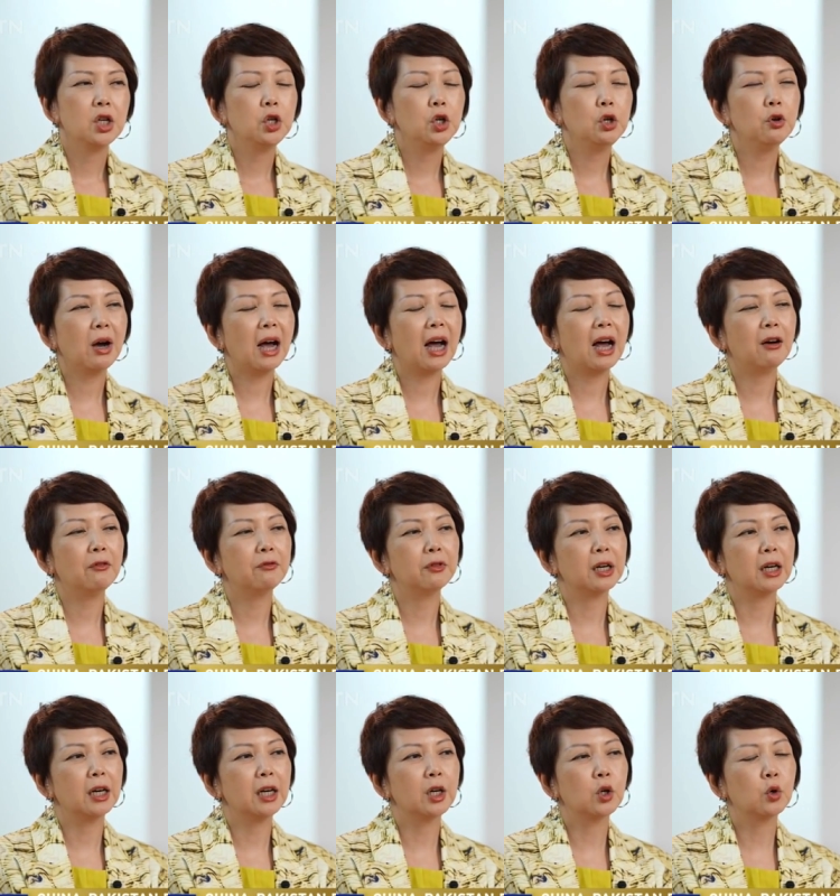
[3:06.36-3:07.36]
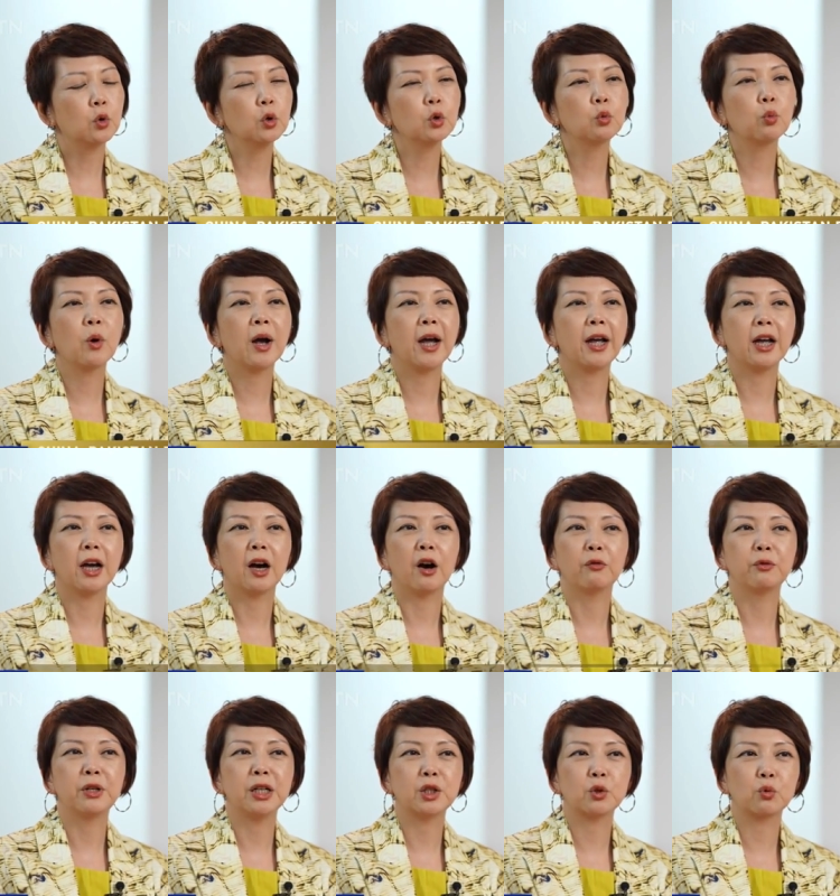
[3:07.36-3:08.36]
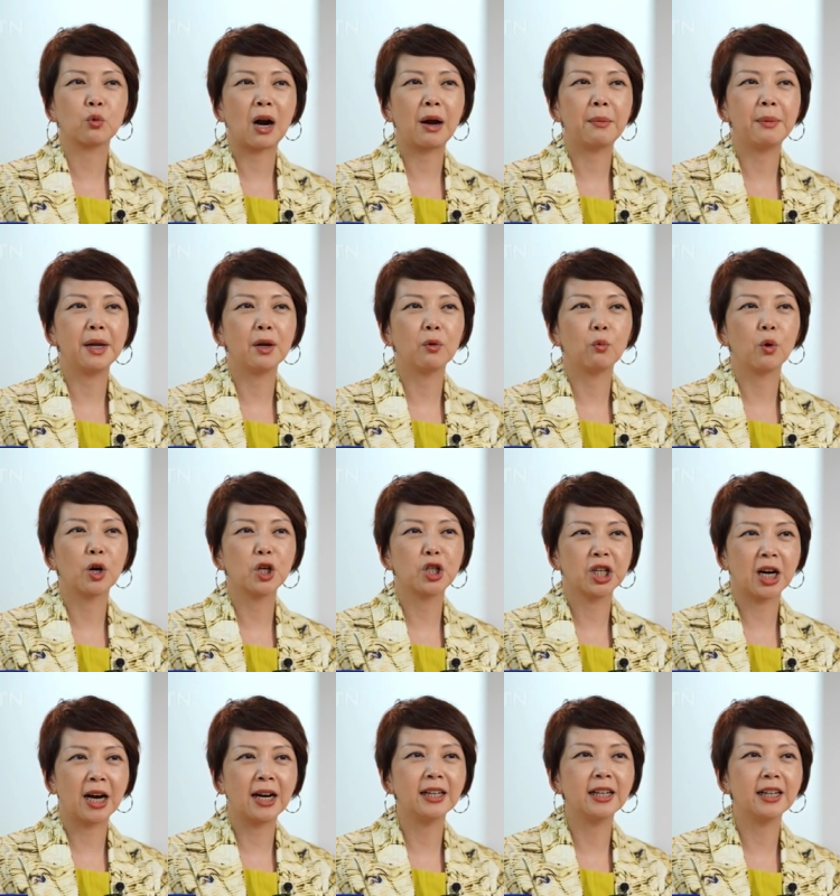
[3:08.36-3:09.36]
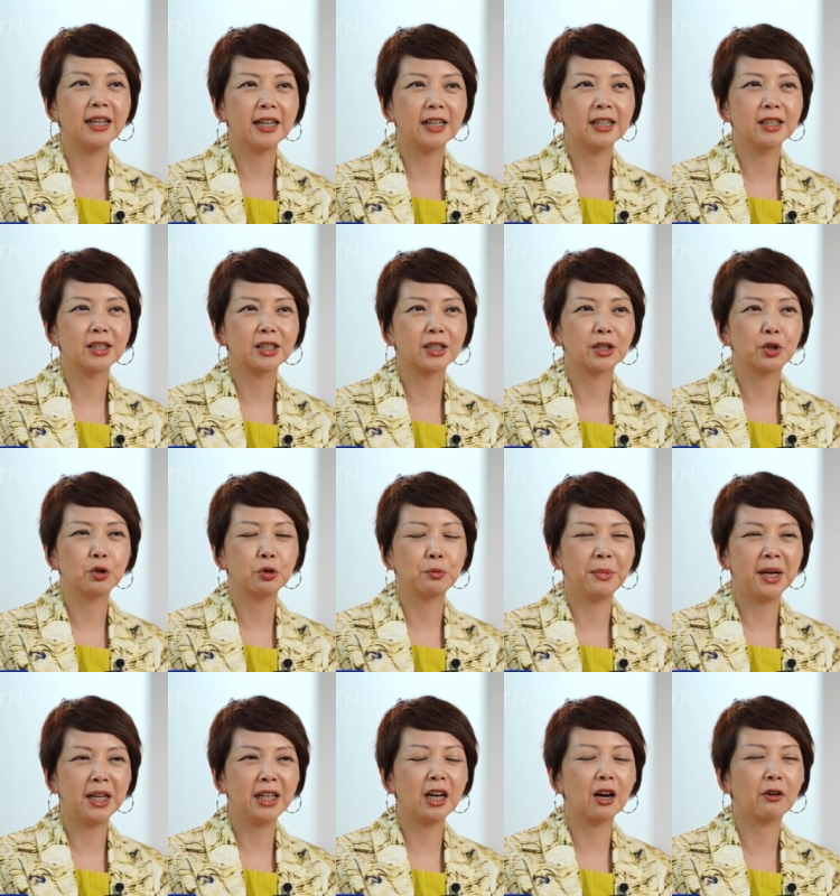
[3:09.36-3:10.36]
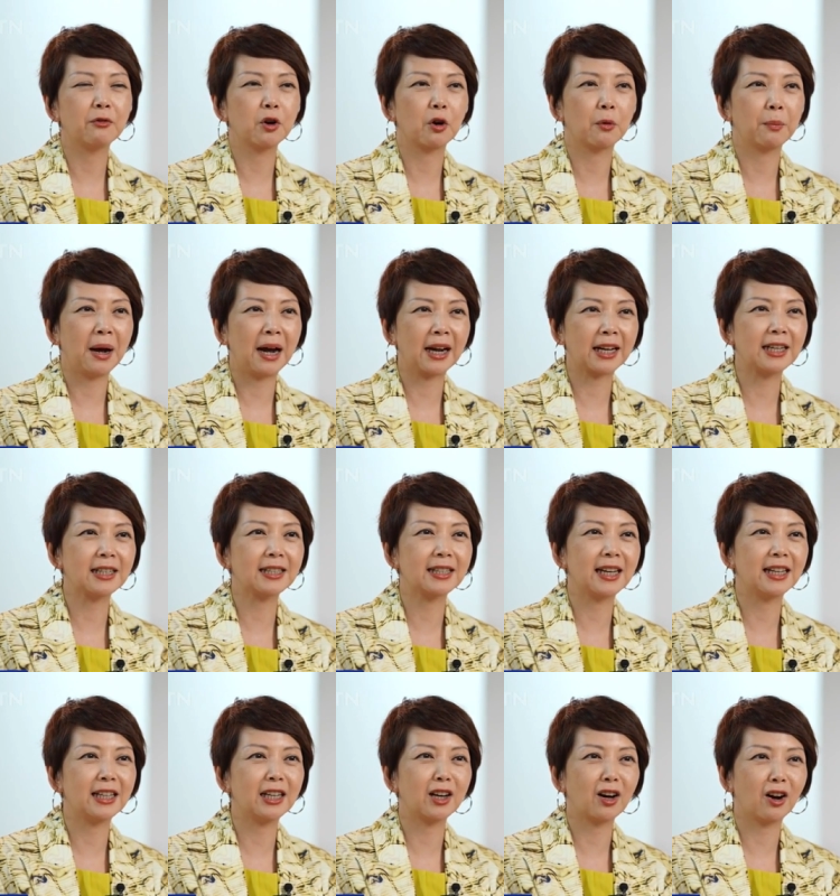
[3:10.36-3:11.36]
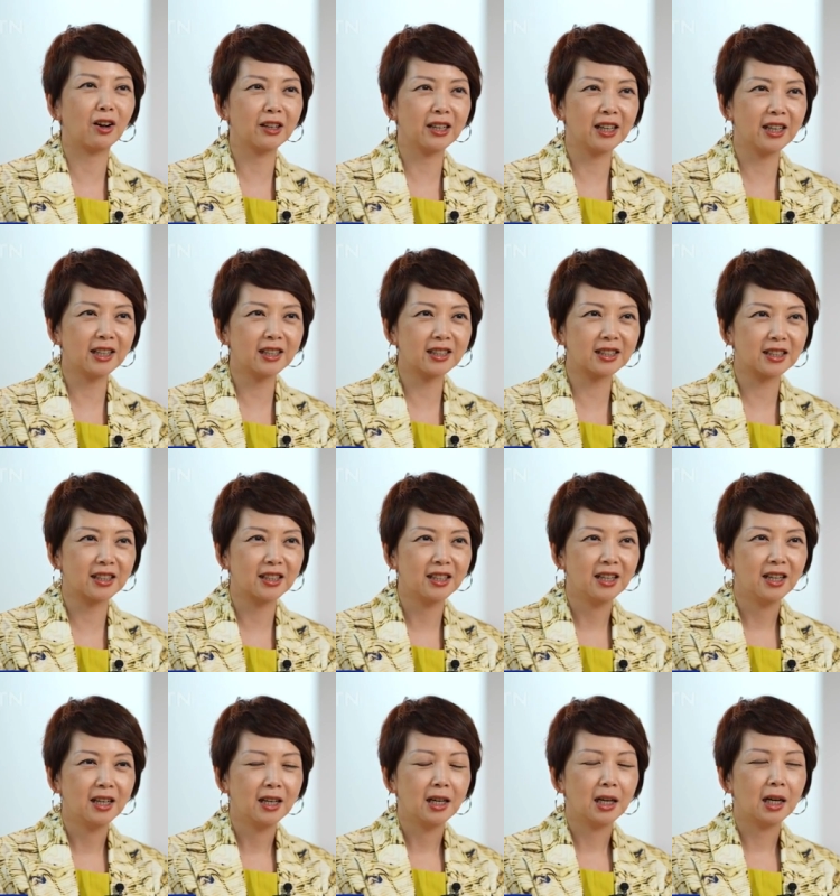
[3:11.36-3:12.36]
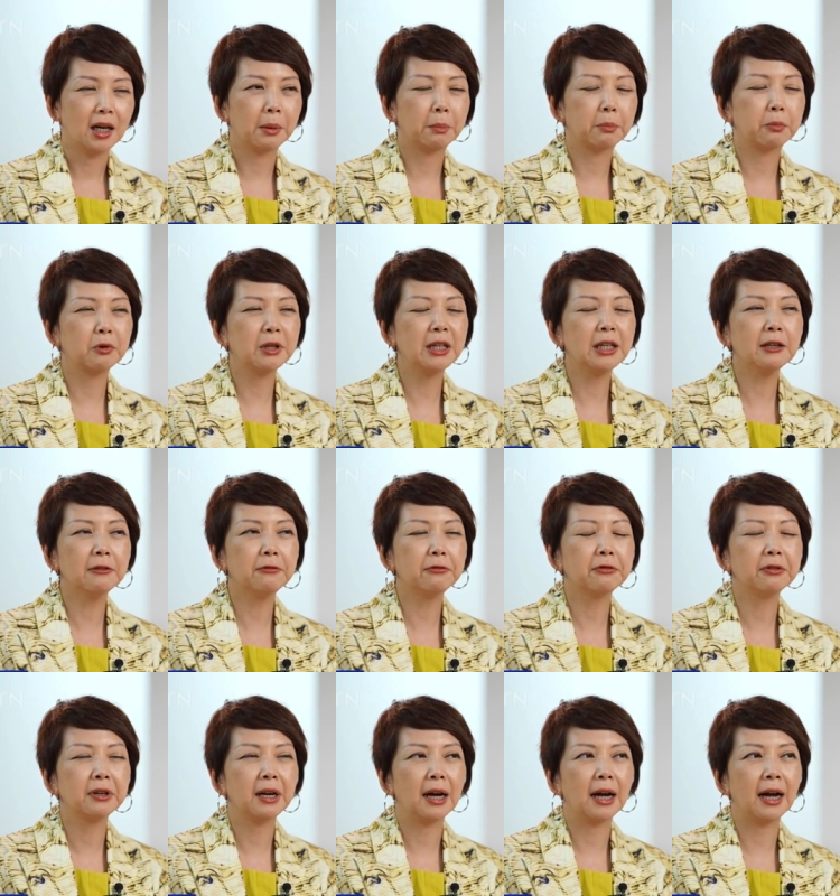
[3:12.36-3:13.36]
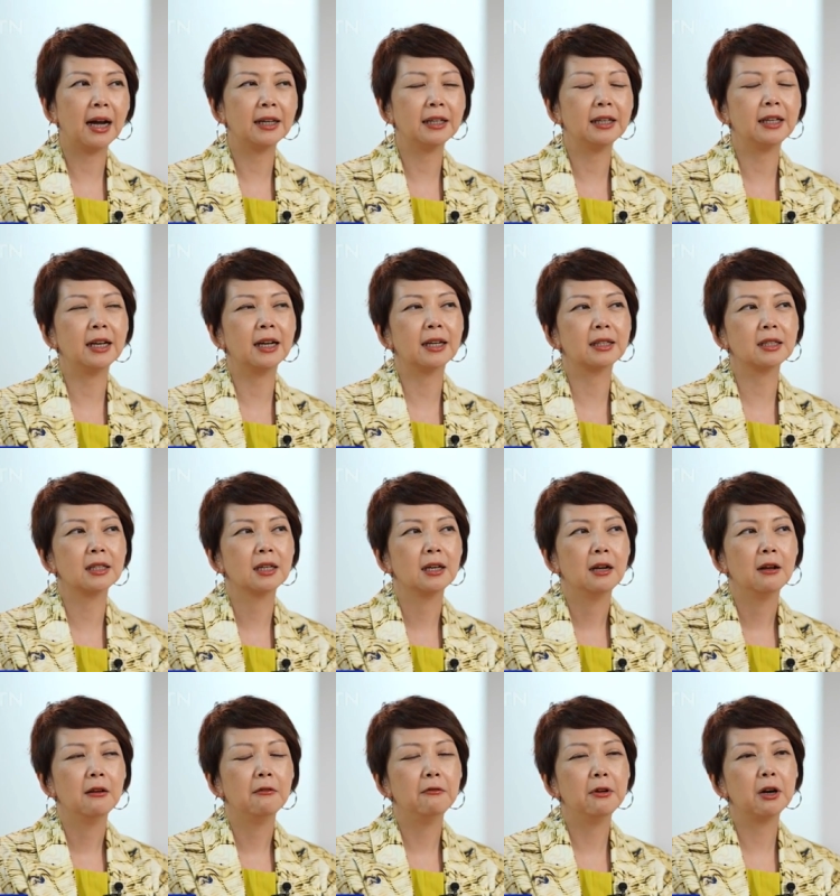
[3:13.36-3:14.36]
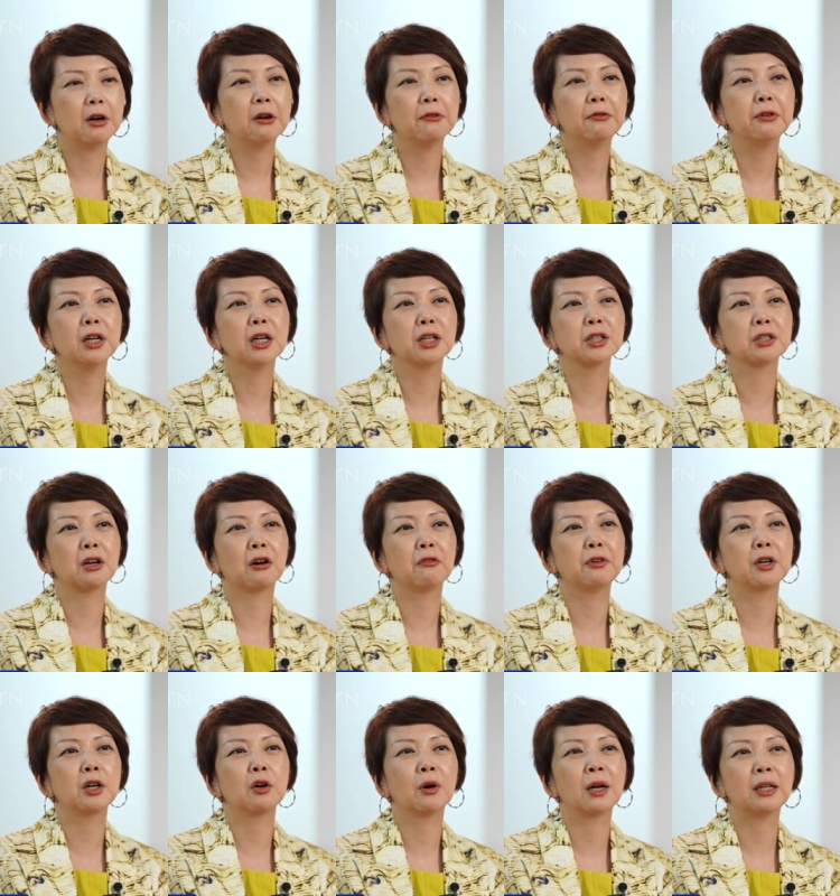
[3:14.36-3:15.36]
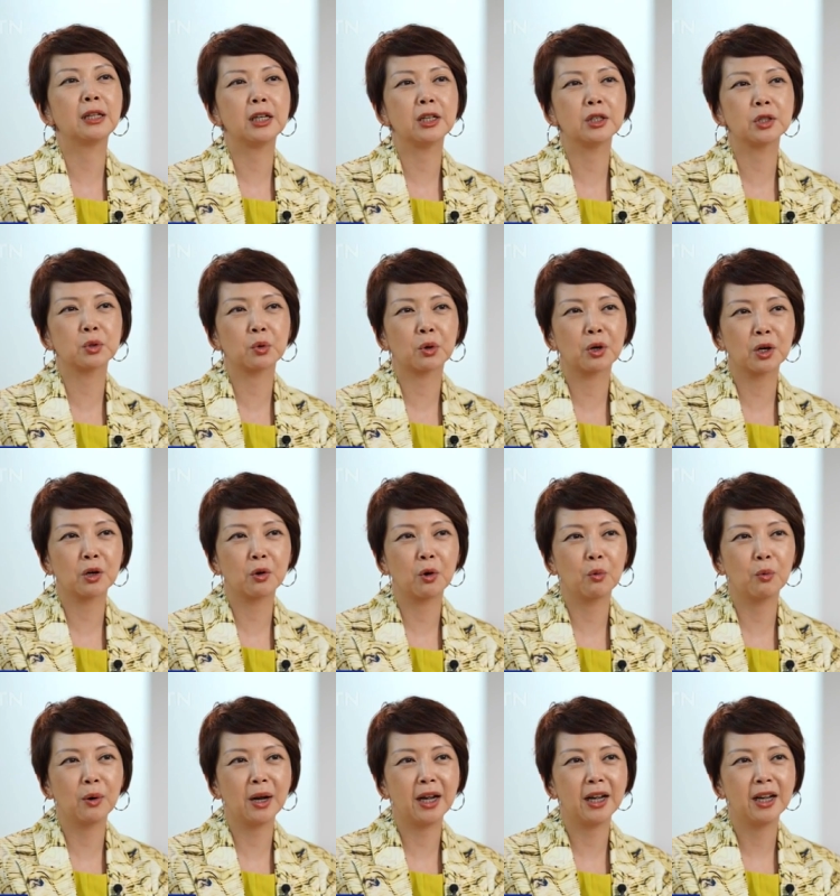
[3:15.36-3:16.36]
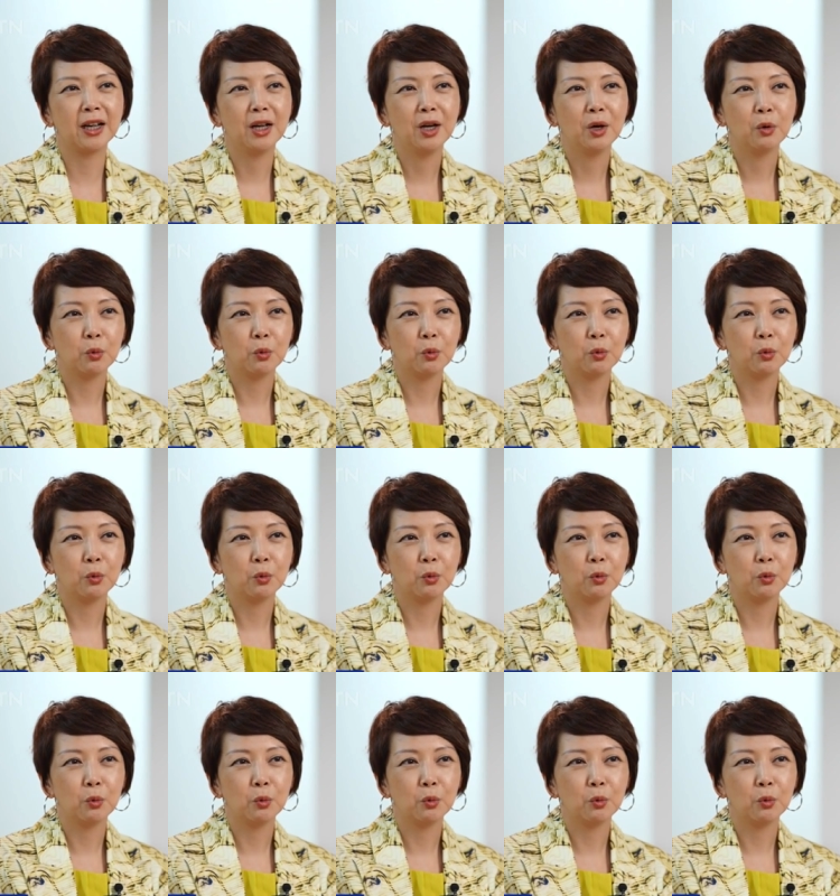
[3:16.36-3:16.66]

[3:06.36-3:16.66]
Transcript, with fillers: You have a good way of describing what China is to many of your Pakistani colleagues. A brief and yet very philosophical and historical way.